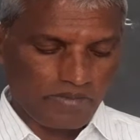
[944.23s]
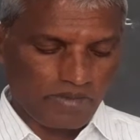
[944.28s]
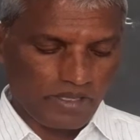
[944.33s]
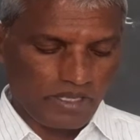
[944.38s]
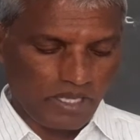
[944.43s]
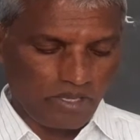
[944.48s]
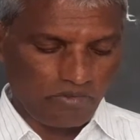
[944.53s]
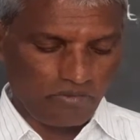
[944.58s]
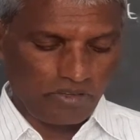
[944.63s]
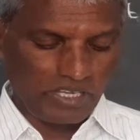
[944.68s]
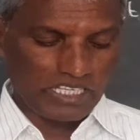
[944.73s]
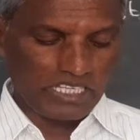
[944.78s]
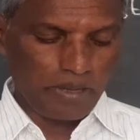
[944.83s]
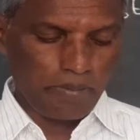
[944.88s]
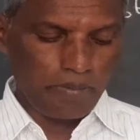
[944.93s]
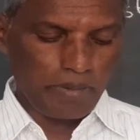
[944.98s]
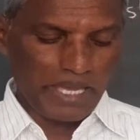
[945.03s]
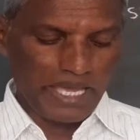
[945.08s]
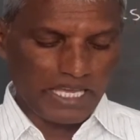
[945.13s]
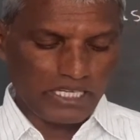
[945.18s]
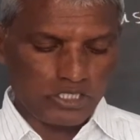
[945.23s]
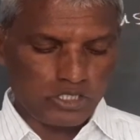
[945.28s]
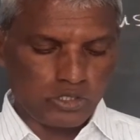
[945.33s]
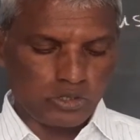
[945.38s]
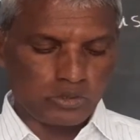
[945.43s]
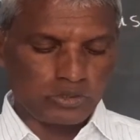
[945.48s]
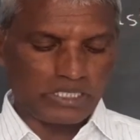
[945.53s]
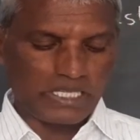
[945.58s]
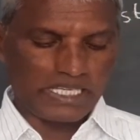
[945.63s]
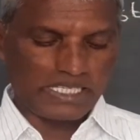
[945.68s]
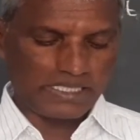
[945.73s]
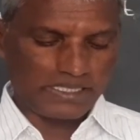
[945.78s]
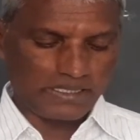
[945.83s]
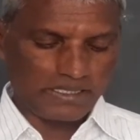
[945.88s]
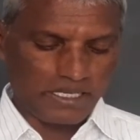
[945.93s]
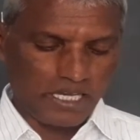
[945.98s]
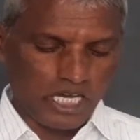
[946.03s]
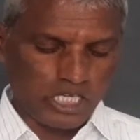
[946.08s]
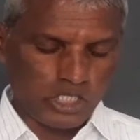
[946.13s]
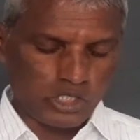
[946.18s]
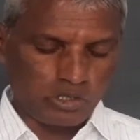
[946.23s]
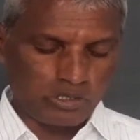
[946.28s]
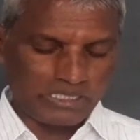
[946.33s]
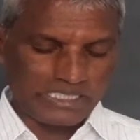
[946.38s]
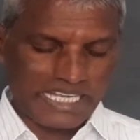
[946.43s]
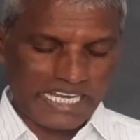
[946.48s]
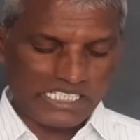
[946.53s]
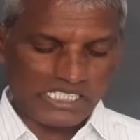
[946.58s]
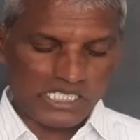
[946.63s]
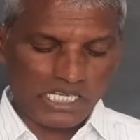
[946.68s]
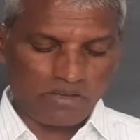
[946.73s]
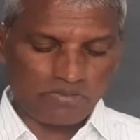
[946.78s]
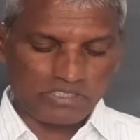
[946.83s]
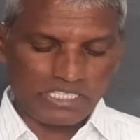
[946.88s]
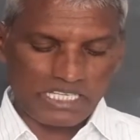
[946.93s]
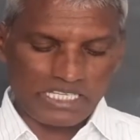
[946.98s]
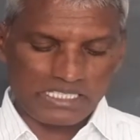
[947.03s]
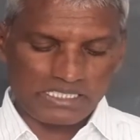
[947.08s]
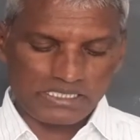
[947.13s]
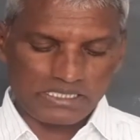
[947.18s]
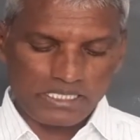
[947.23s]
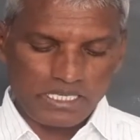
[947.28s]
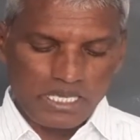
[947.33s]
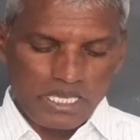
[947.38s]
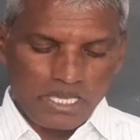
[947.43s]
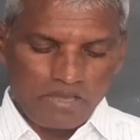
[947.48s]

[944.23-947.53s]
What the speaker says: If we compare two things or two sets of things,